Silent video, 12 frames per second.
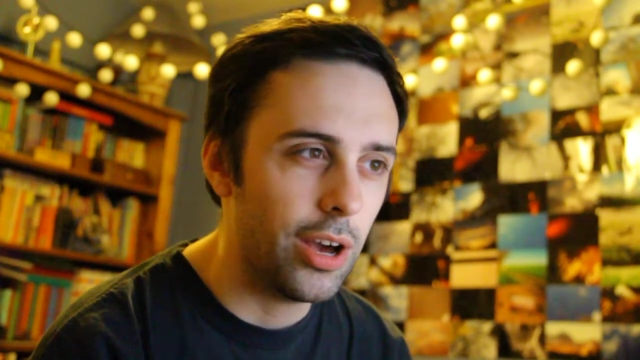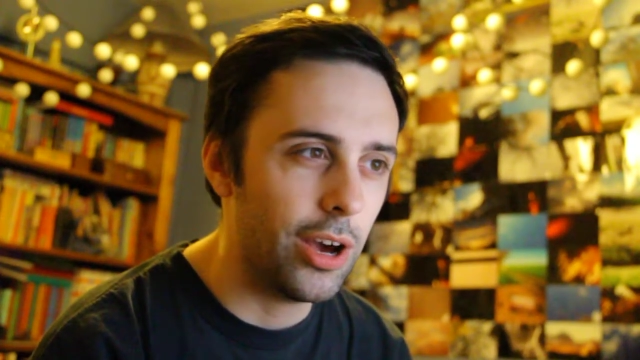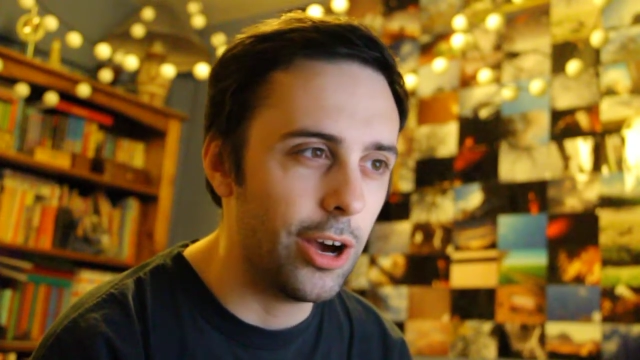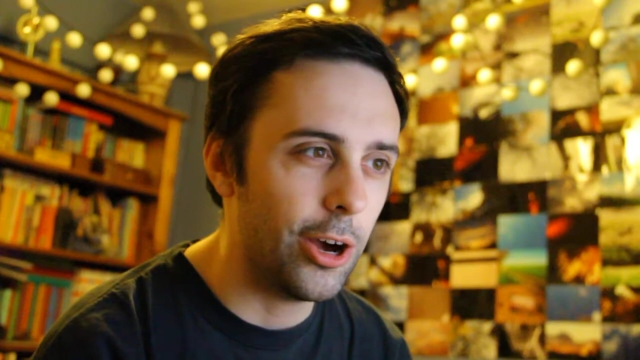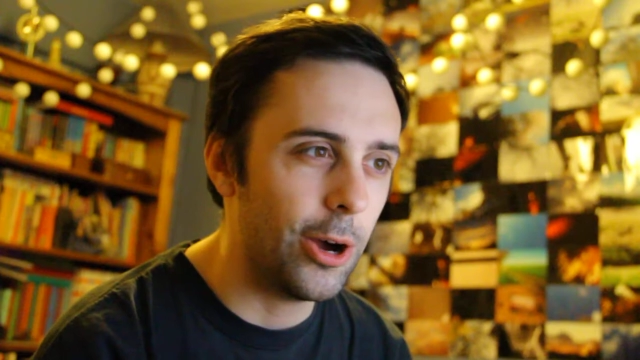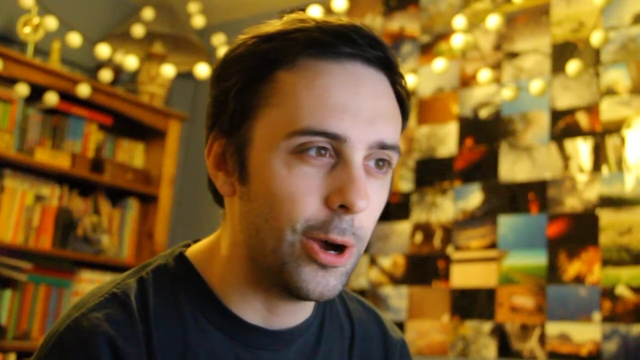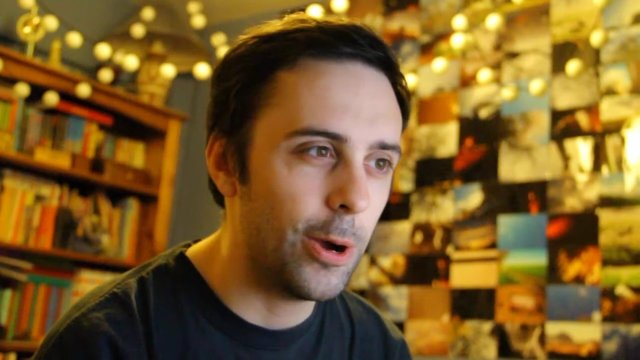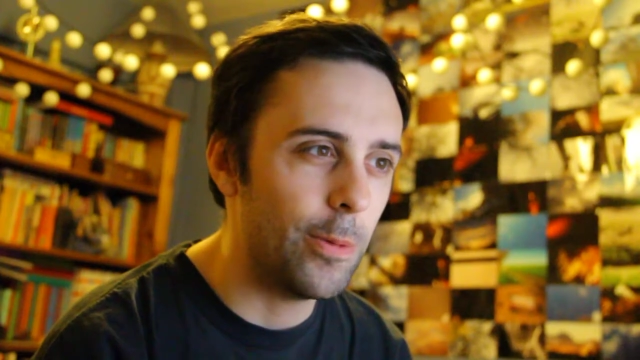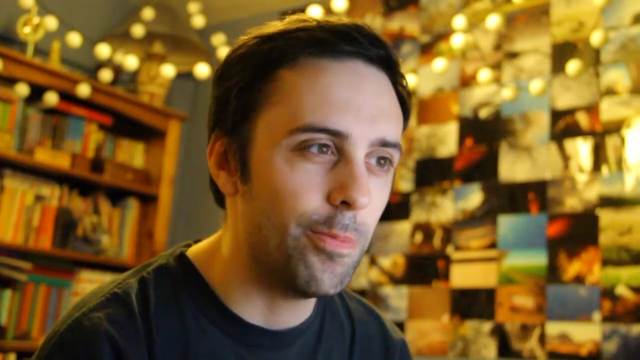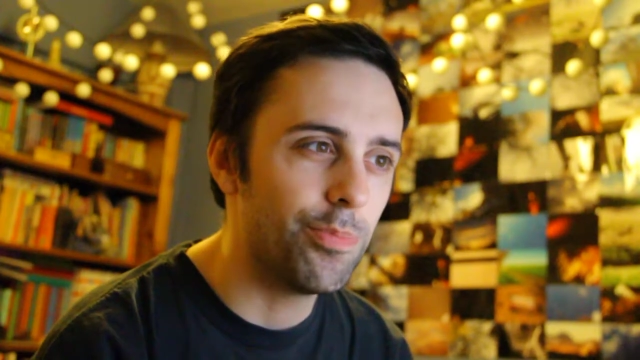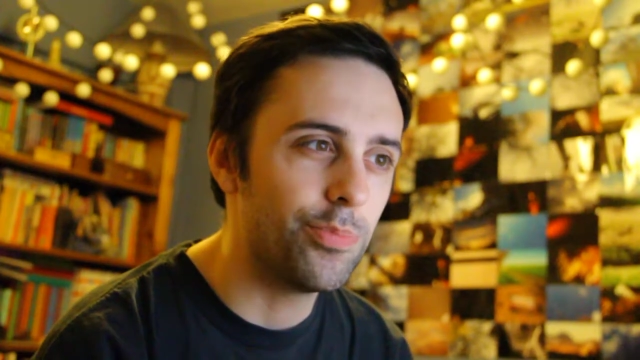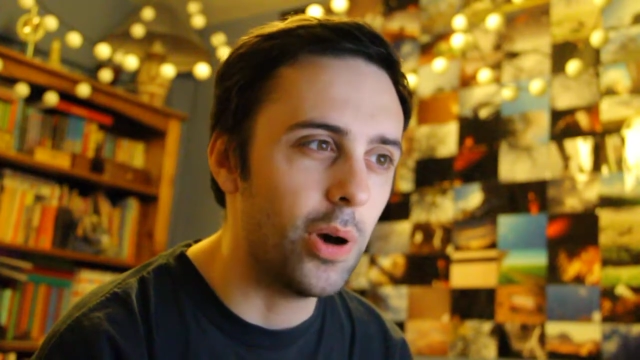
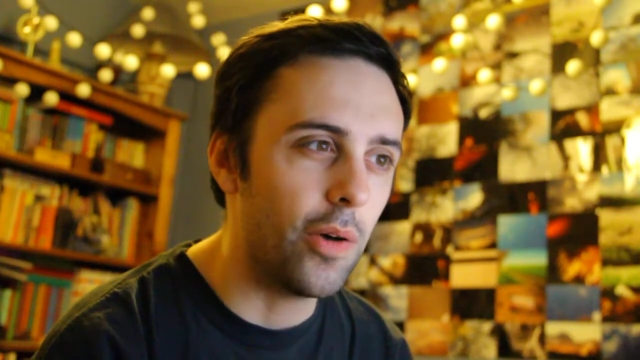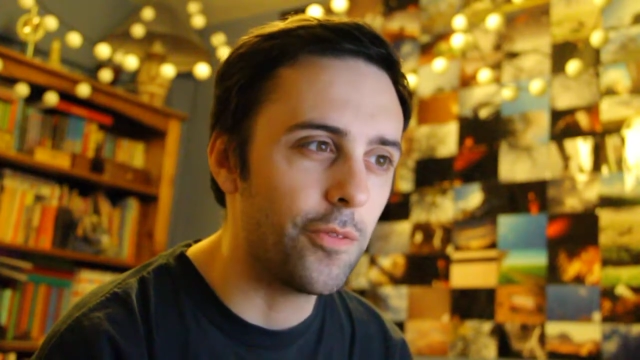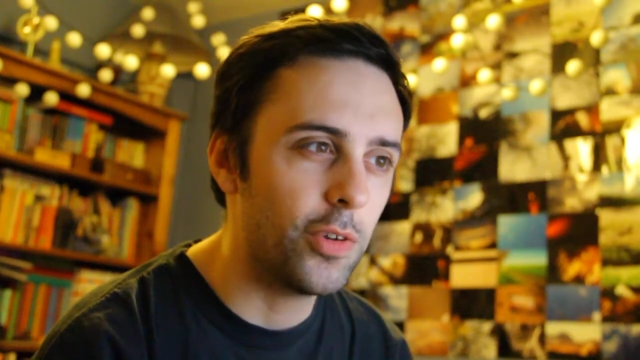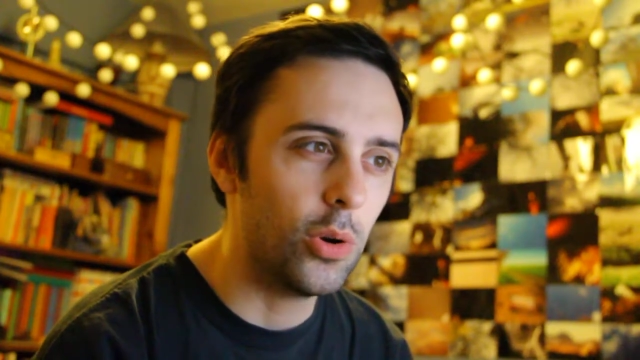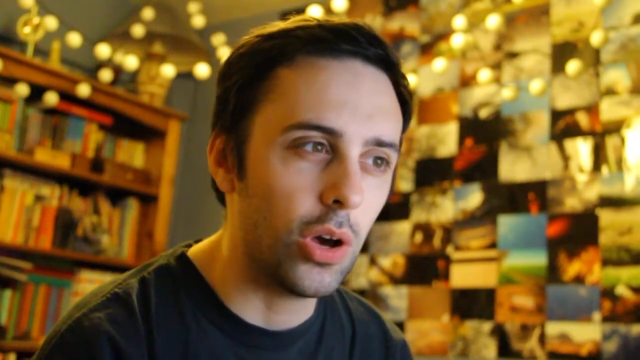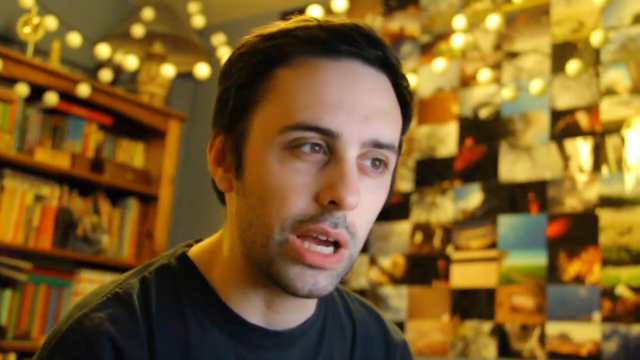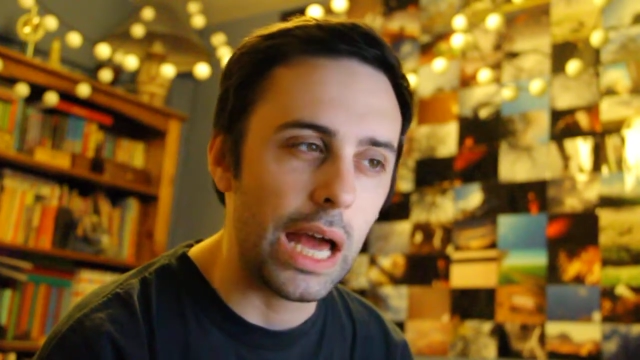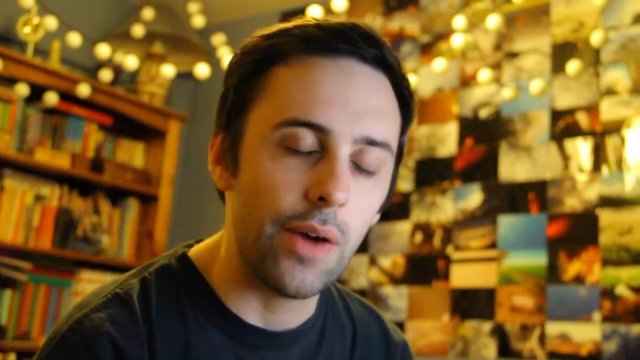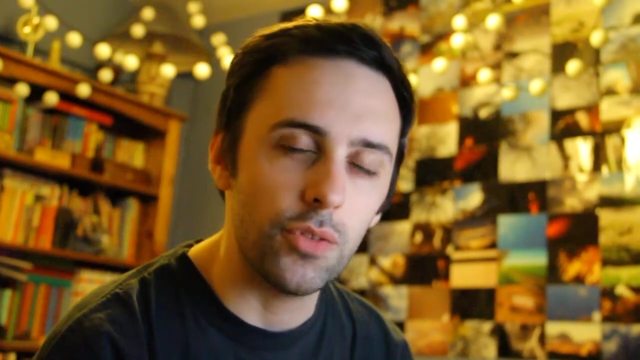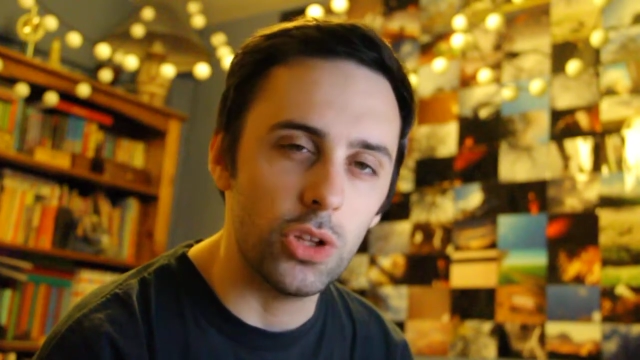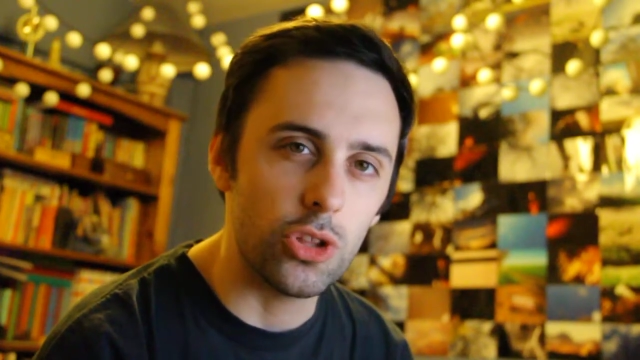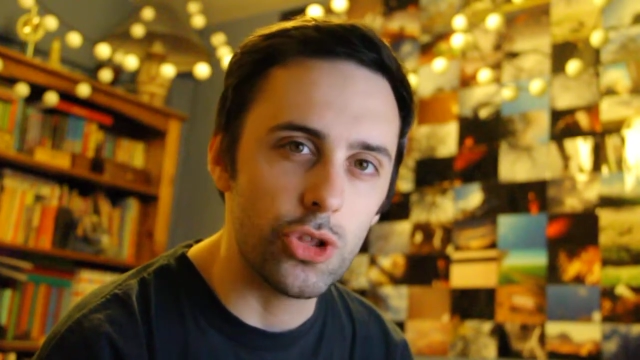but I feel like I
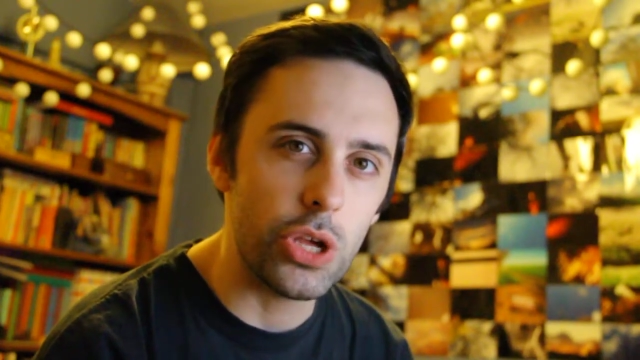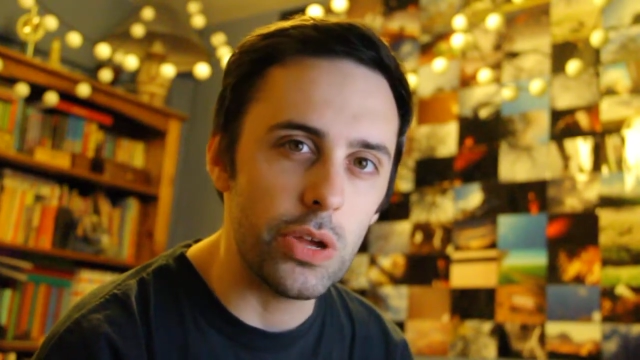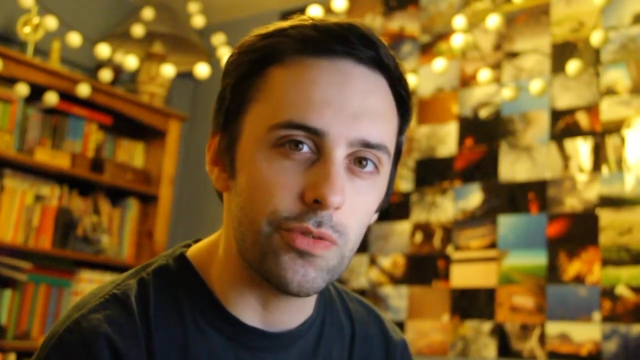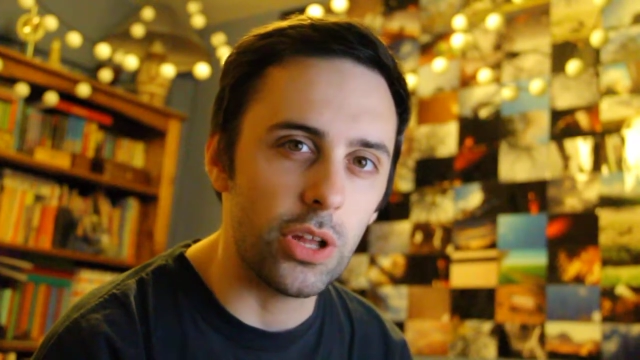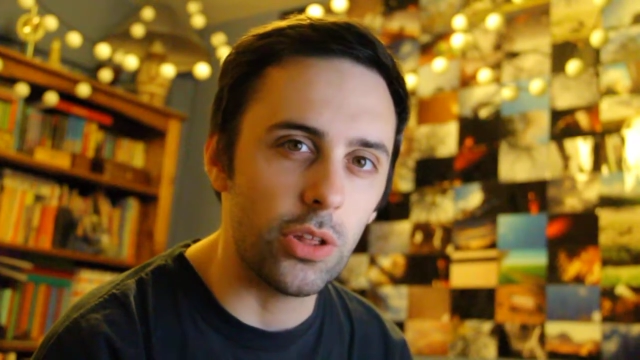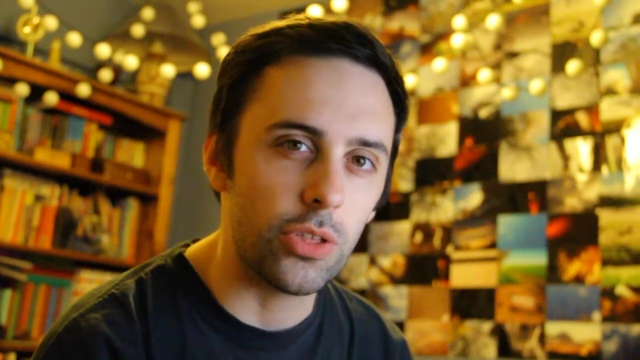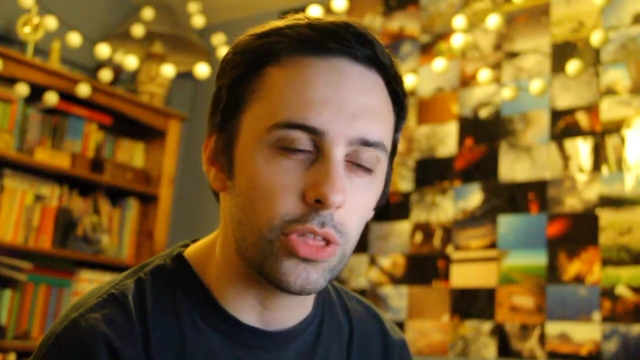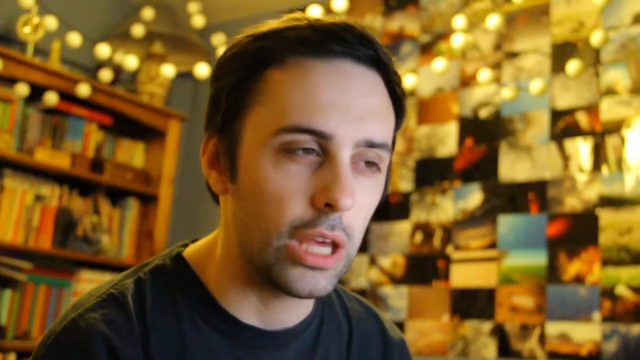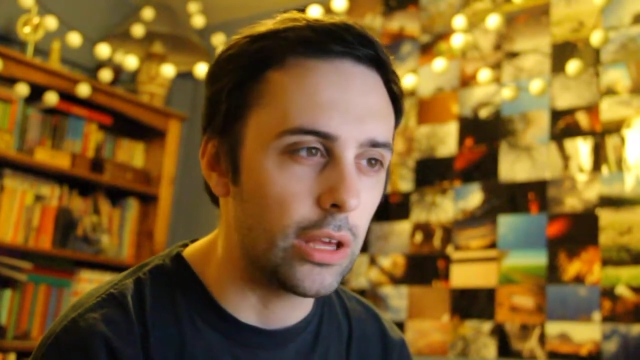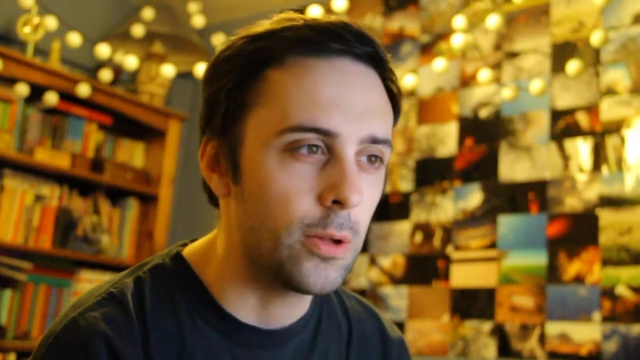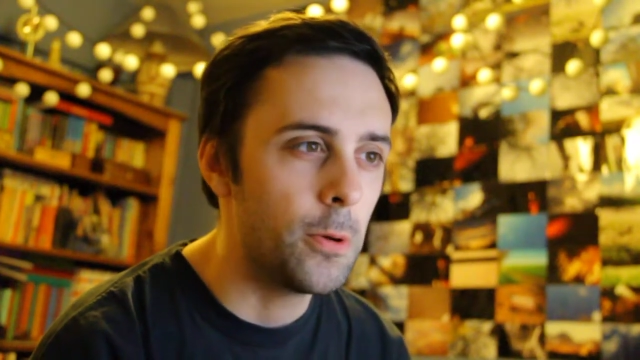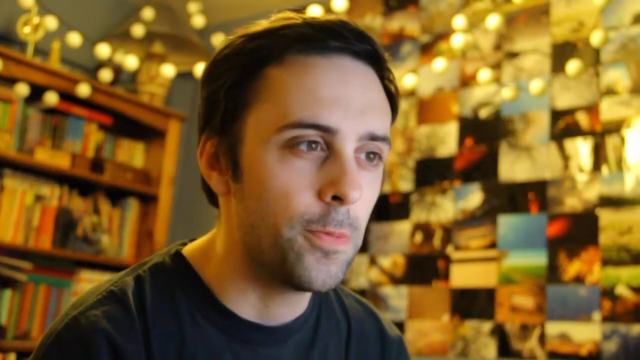haven't achieved anything.